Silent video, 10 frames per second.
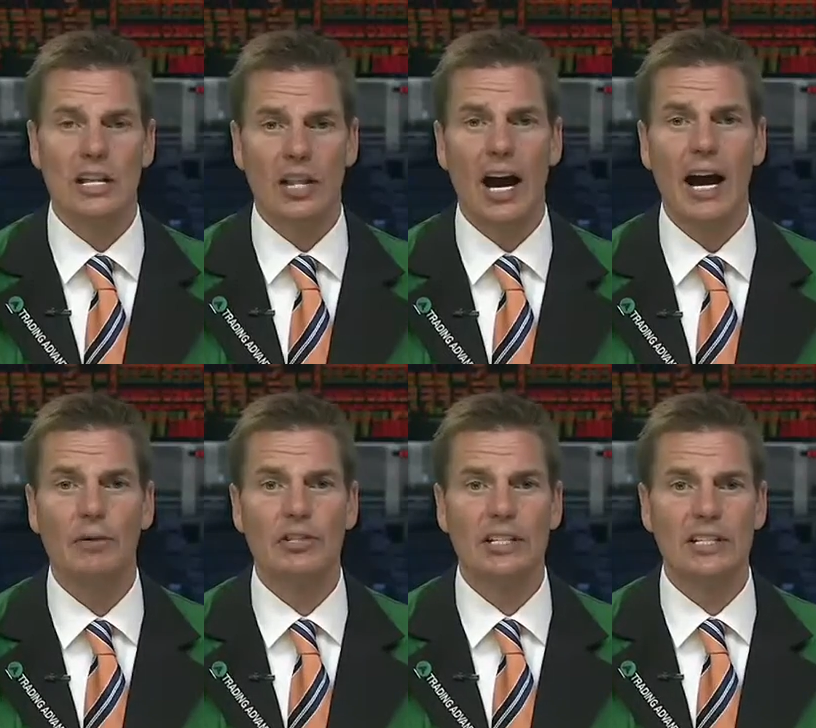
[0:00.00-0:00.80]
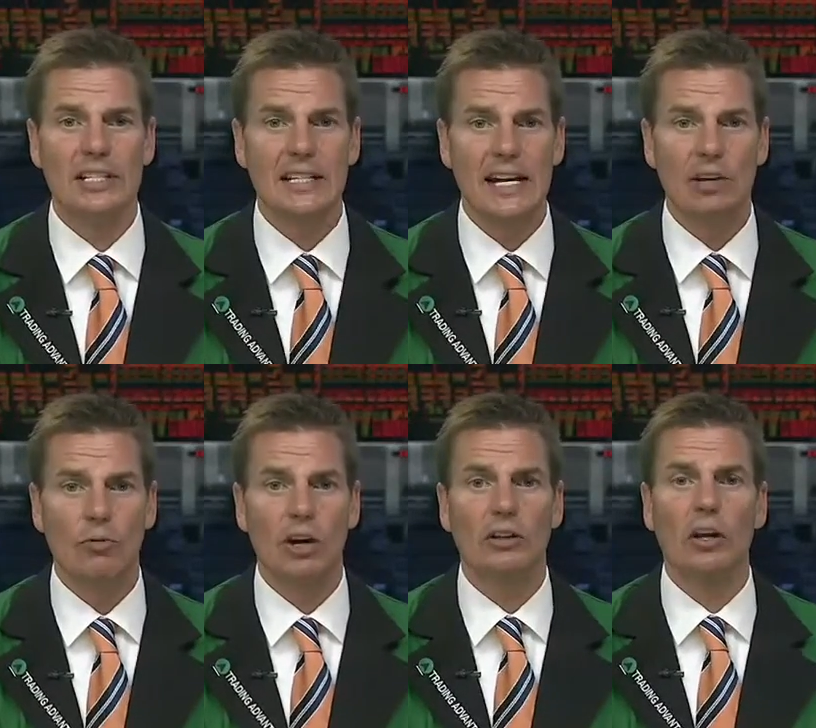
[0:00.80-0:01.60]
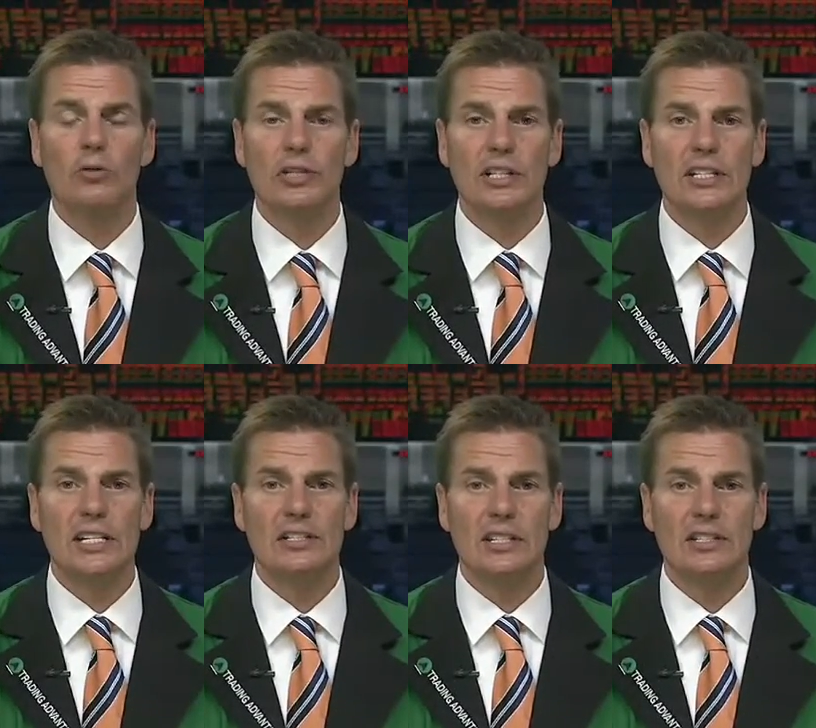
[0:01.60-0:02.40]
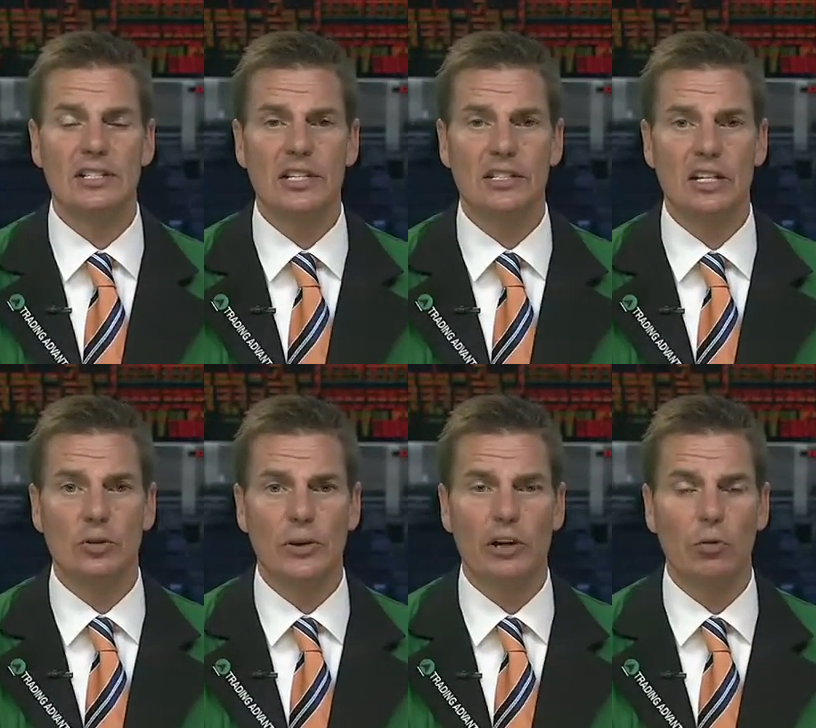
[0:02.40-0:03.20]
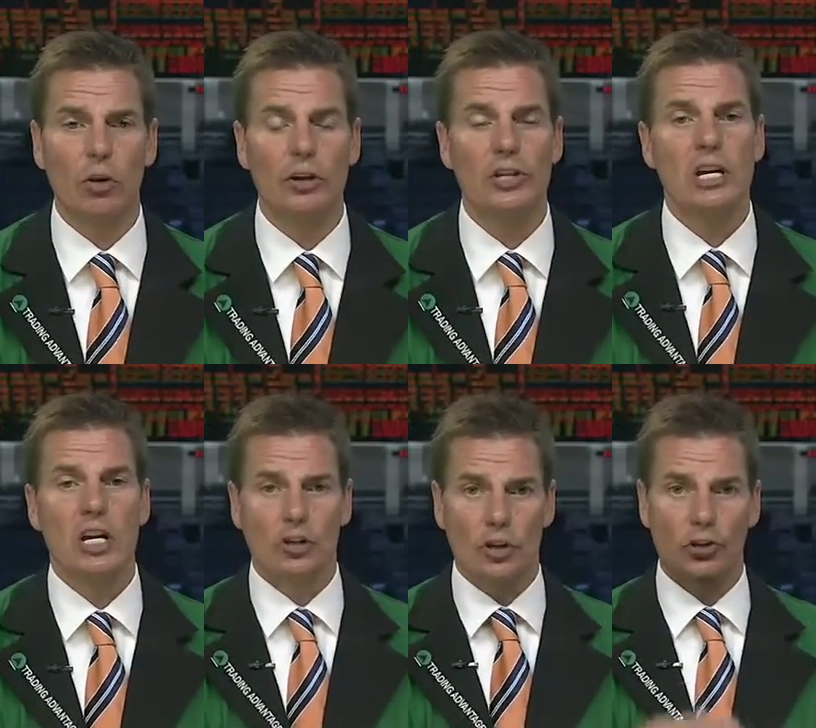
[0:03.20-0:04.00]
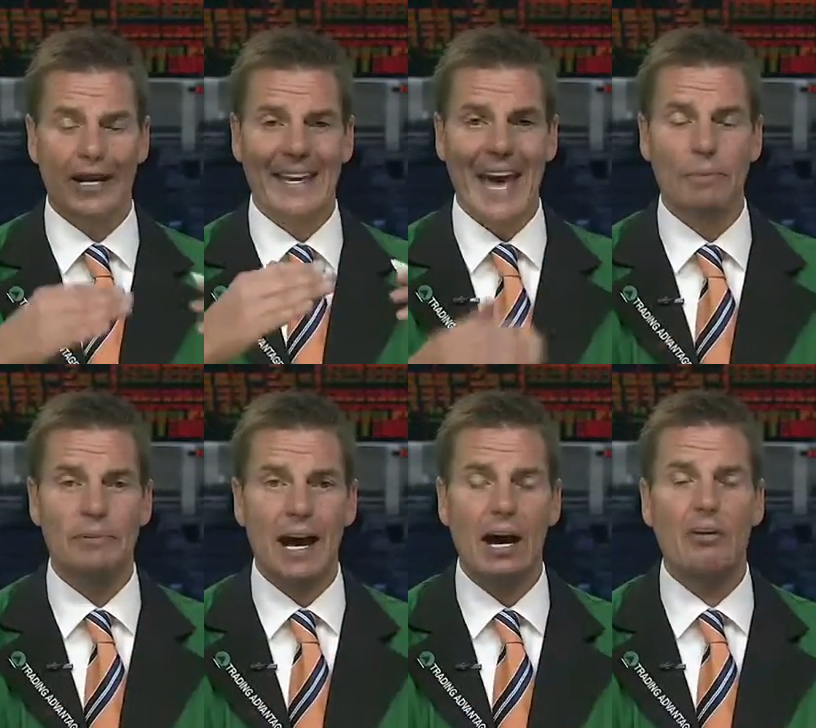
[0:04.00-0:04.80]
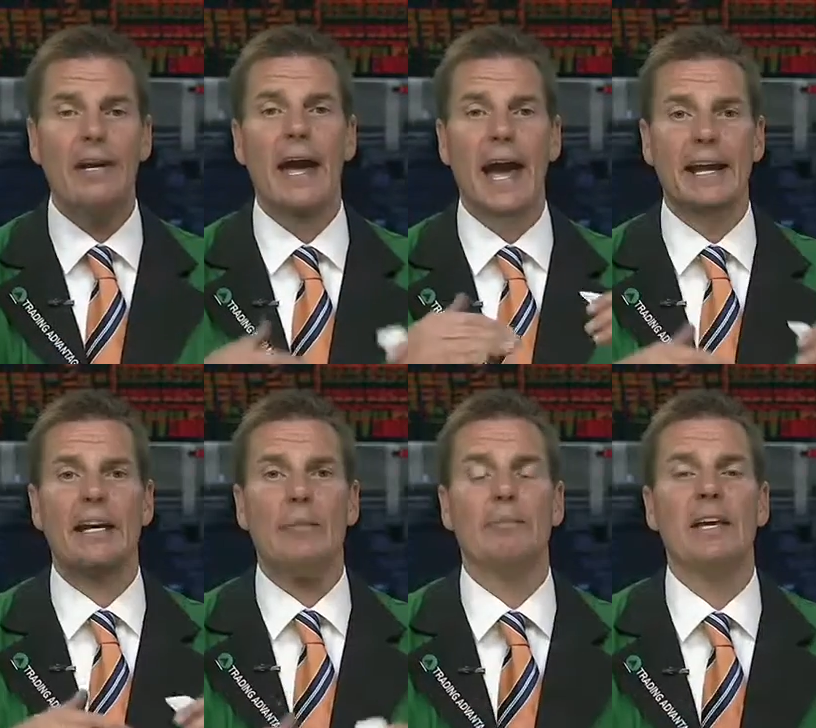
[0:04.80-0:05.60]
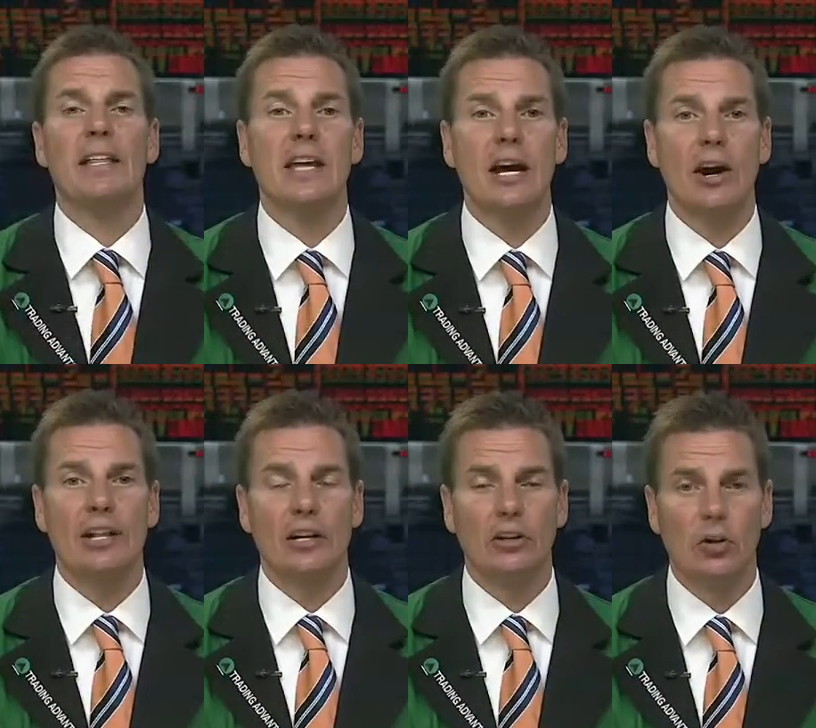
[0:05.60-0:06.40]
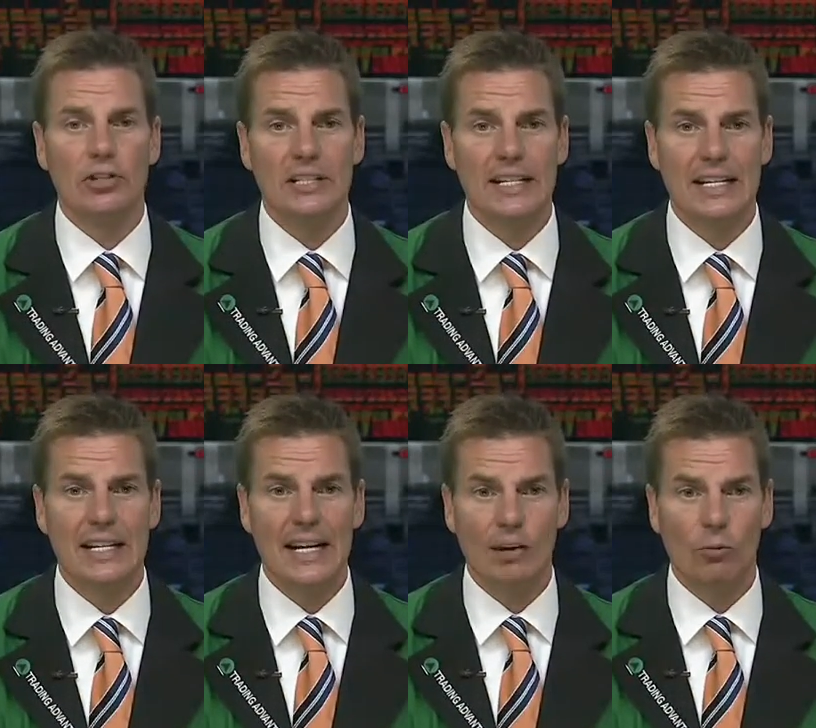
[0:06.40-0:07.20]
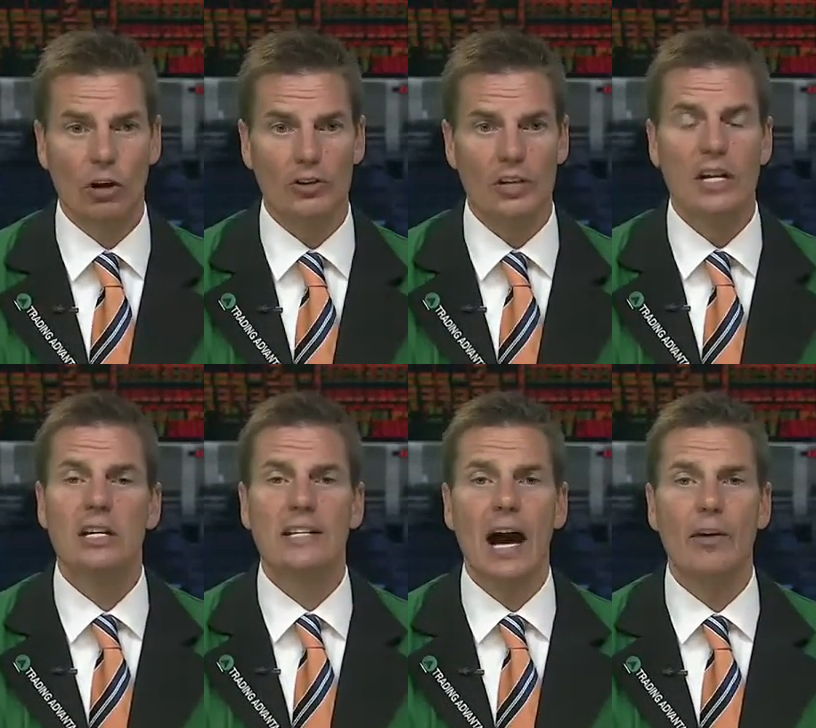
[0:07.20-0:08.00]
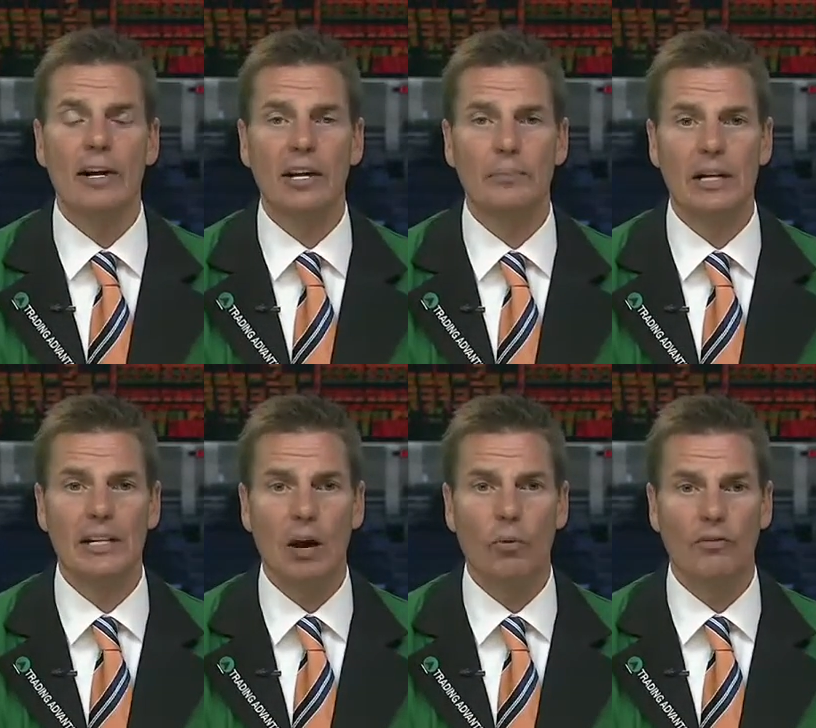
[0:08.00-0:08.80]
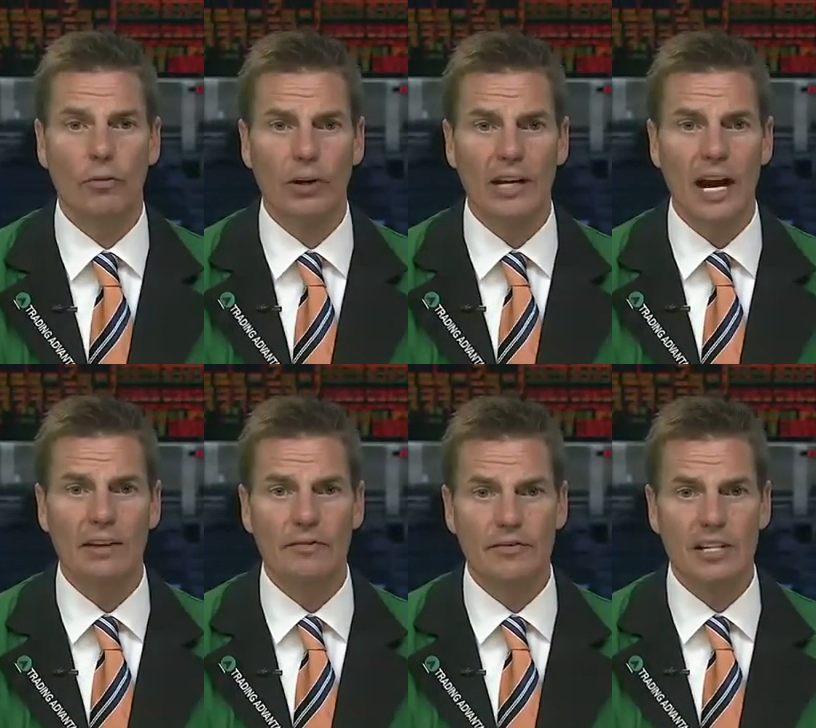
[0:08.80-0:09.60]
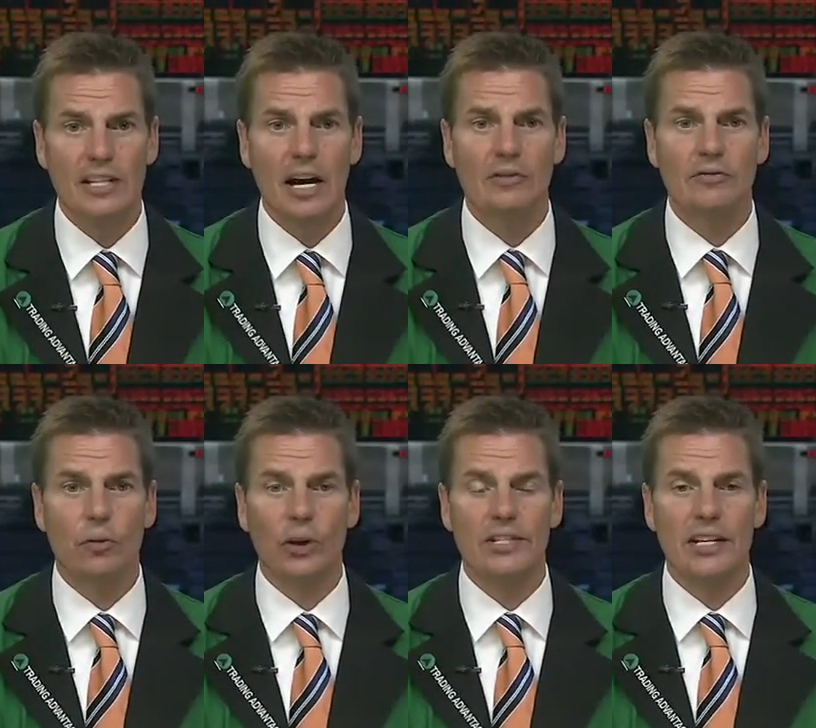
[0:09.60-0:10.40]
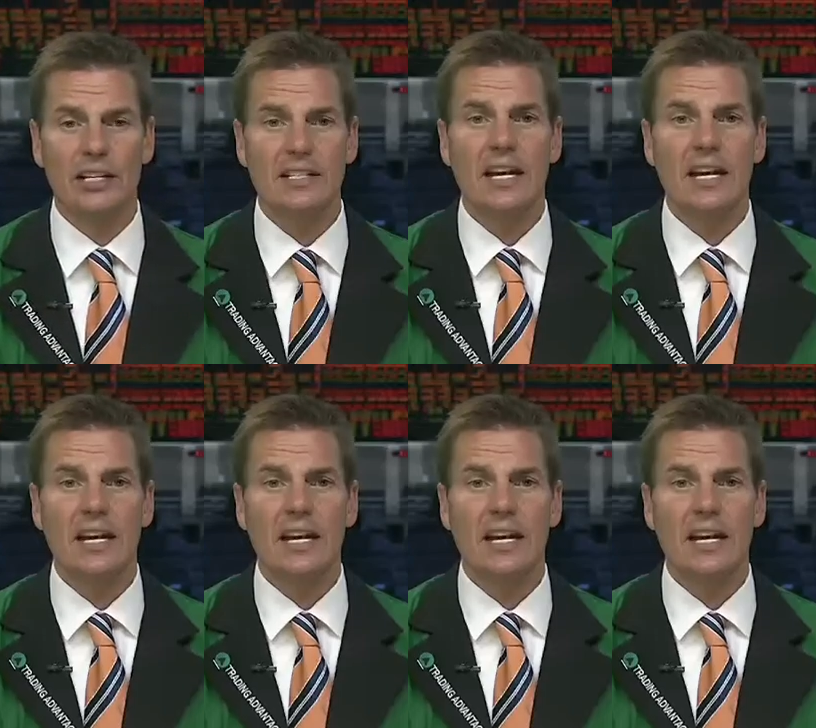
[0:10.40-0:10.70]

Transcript: The high was 1681, low 1666.75. So the gap down ended up being there at the close. It didn't get any worse. Dow ended up being down 149, 15,046.